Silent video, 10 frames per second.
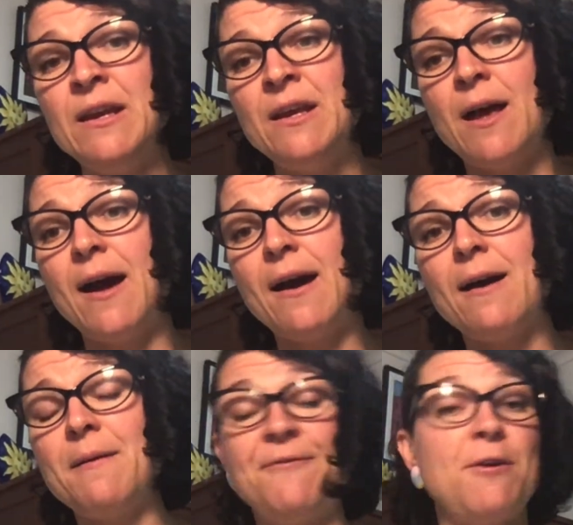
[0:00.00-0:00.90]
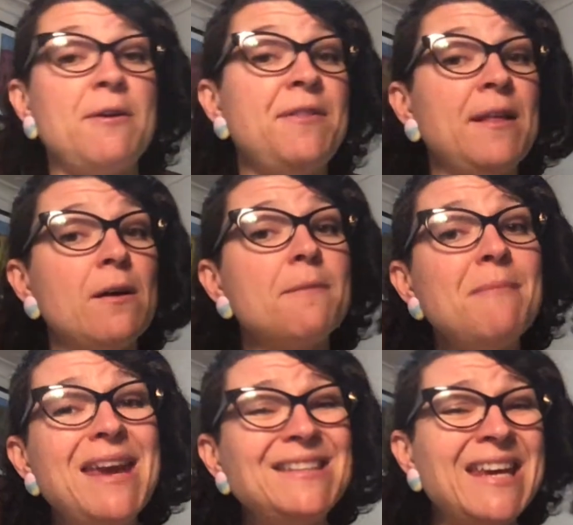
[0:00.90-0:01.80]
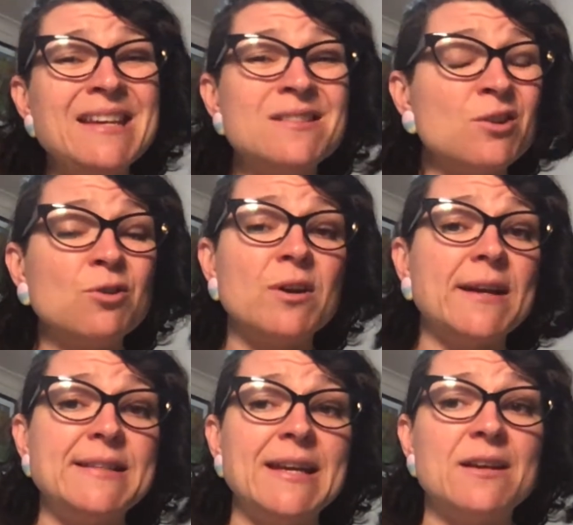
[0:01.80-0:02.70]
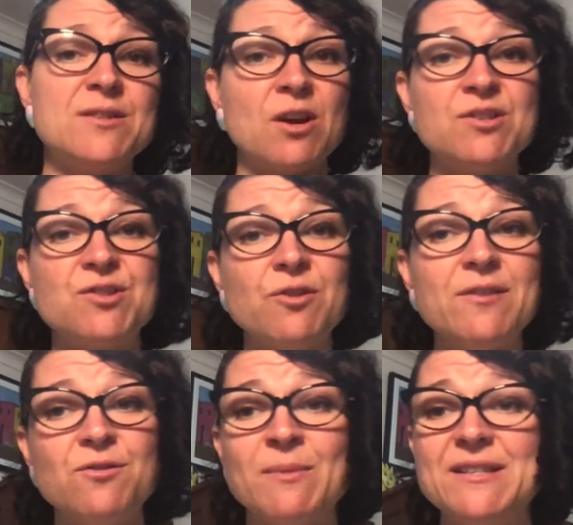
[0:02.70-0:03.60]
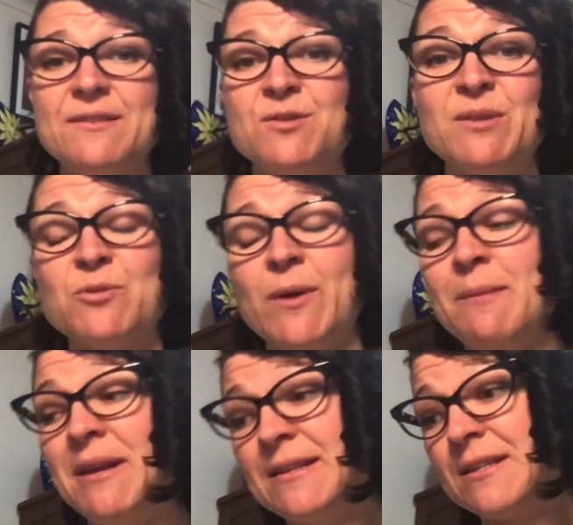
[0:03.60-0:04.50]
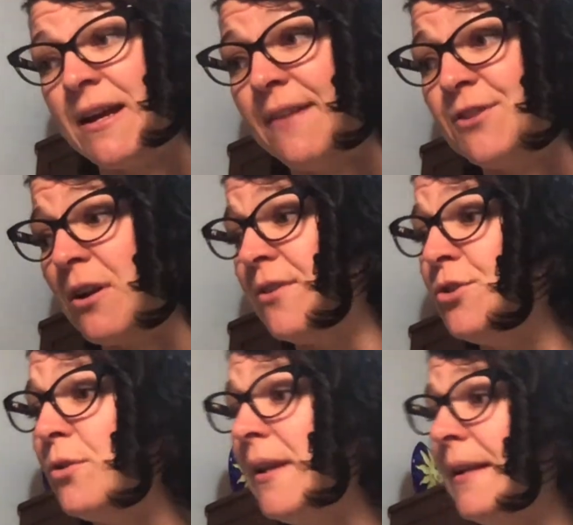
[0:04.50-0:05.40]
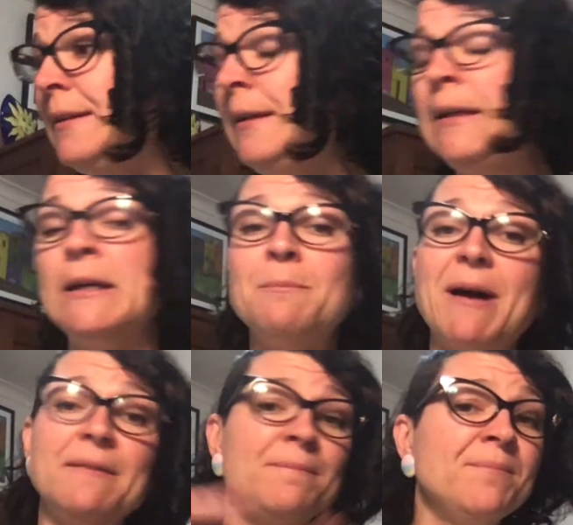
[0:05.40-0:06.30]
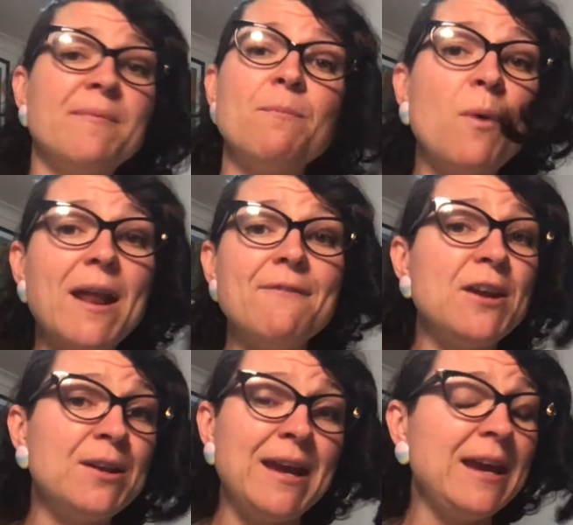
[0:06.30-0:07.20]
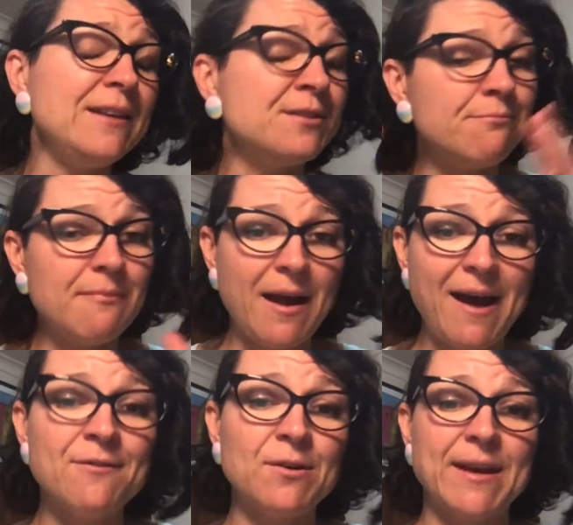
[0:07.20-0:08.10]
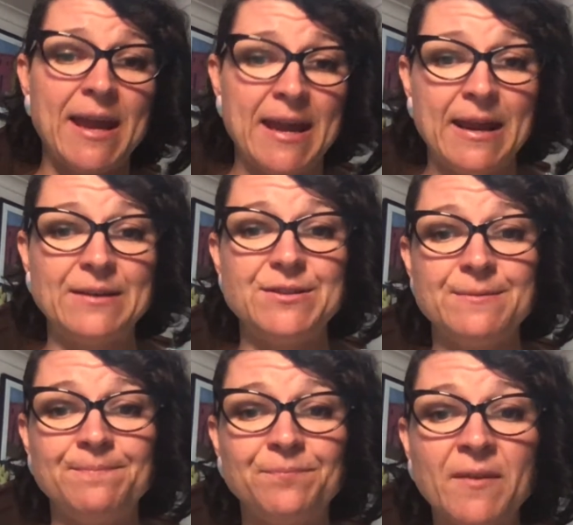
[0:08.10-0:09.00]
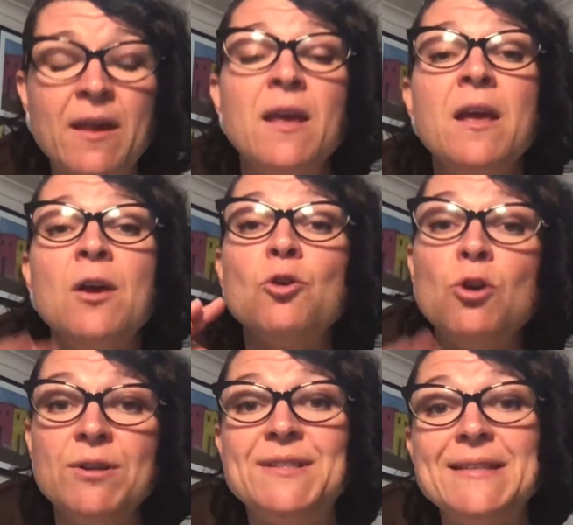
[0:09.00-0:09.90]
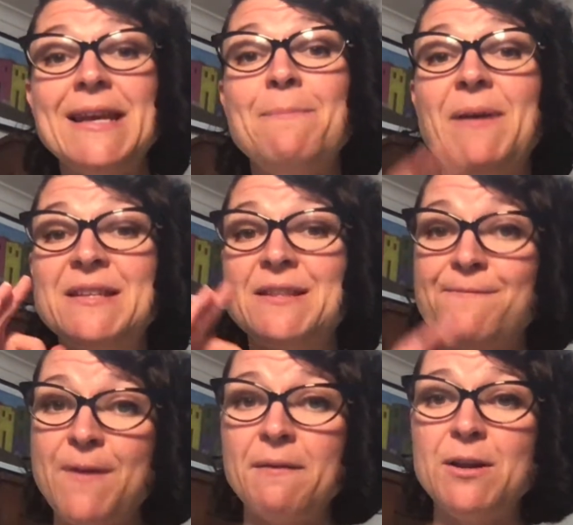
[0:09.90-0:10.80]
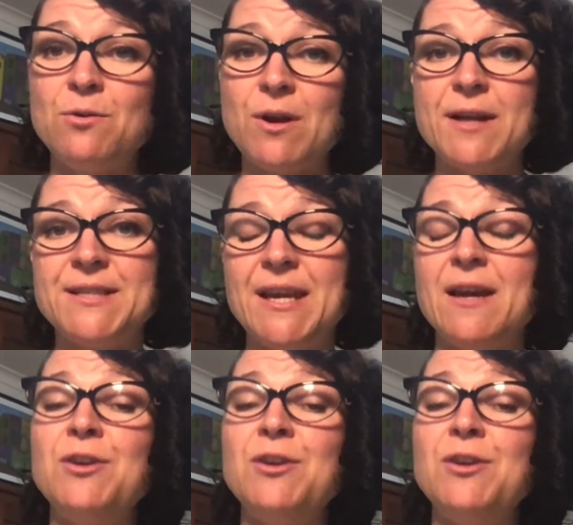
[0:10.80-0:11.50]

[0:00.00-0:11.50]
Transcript: If you're anything like me, tea's not a good idea because it goes straight through my system in 20 minutes and I have to go to the toilet. But whatever you need, have it at hand. Good sleep is a very good idea.